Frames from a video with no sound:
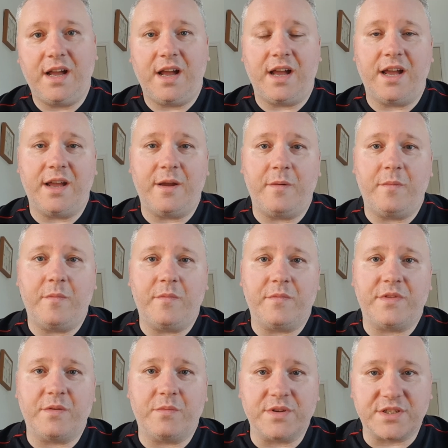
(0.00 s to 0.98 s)

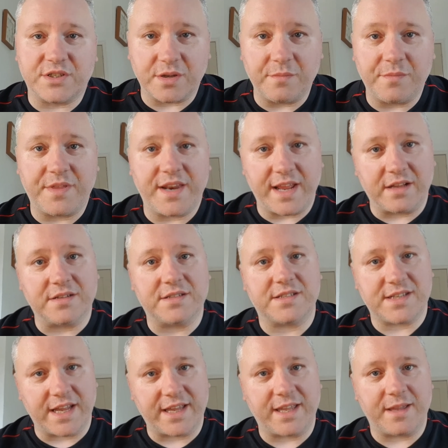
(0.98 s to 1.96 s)
there was something else
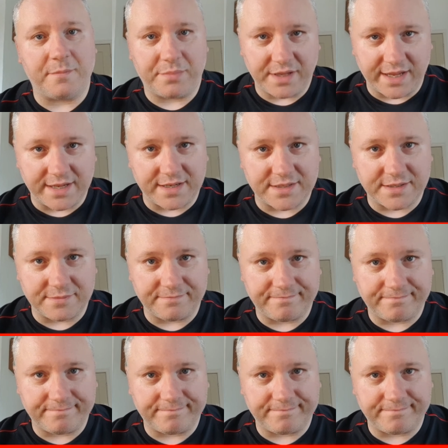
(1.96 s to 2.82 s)
taking place.